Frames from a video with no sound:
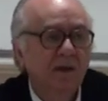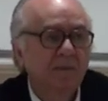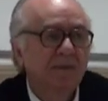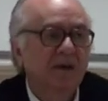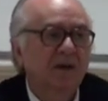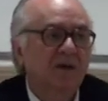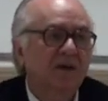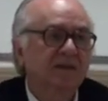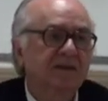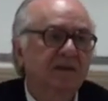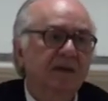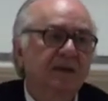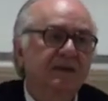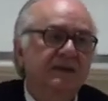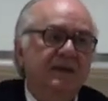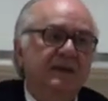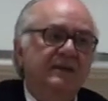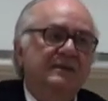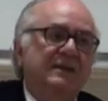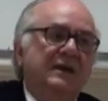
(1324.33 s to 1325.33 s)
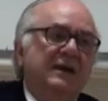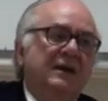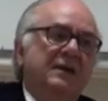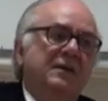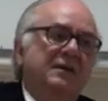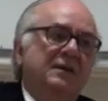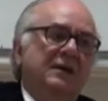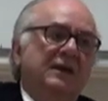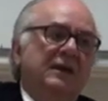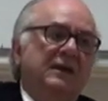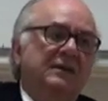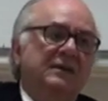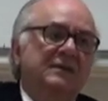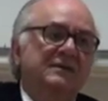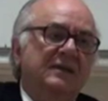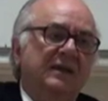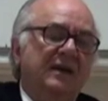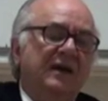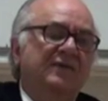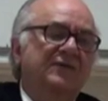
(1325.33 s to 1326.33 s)
Because, as I say, it
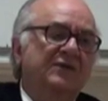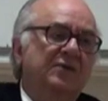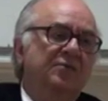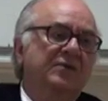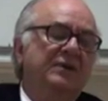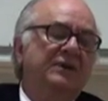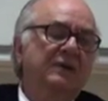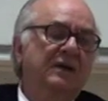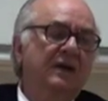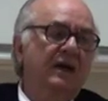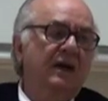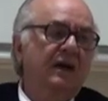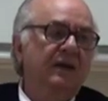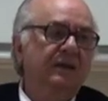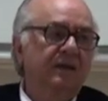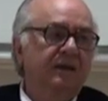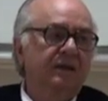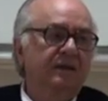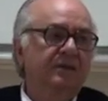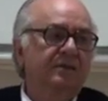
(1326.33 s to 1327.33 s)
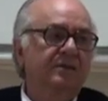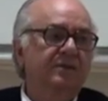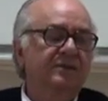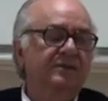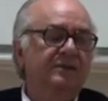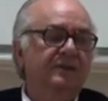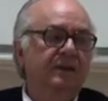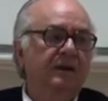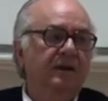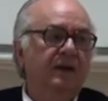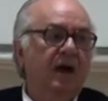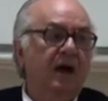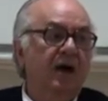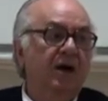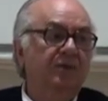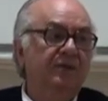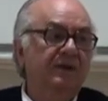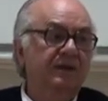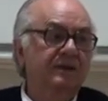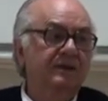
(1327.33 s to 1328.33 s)
is enough to read The Guardian to see
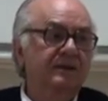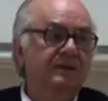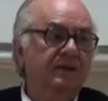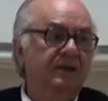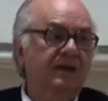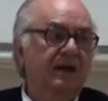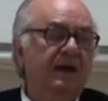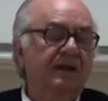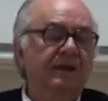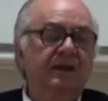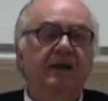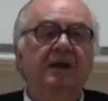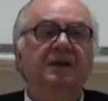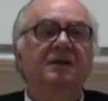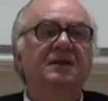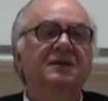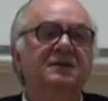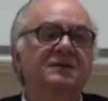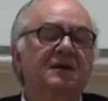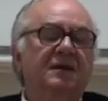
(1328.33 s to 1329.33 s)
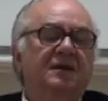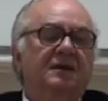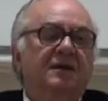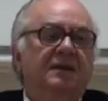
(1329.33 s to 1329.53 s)
how this, the idea, this,